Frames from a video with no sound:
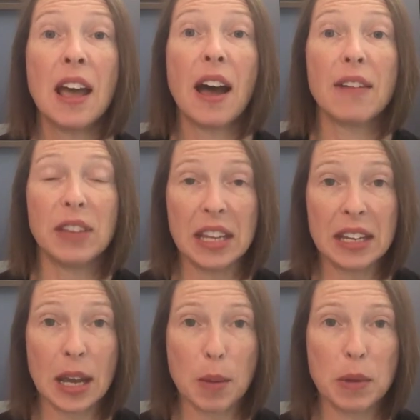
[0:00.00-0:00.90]
of
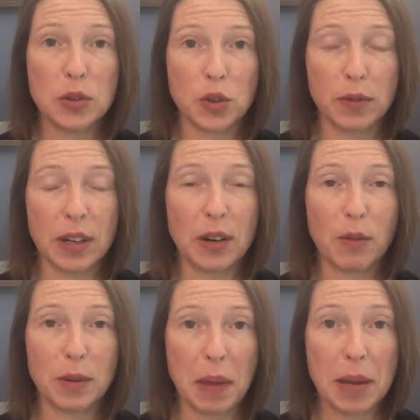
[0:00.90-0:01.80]
income-driven
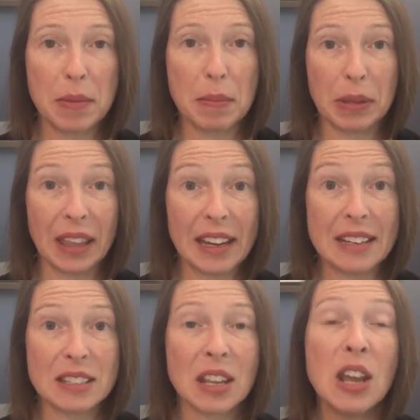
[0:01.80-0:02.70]
repayment
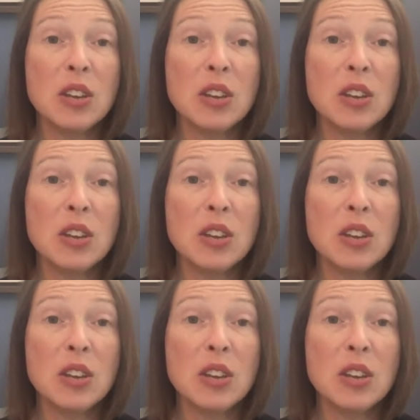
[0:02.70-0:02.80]
plans.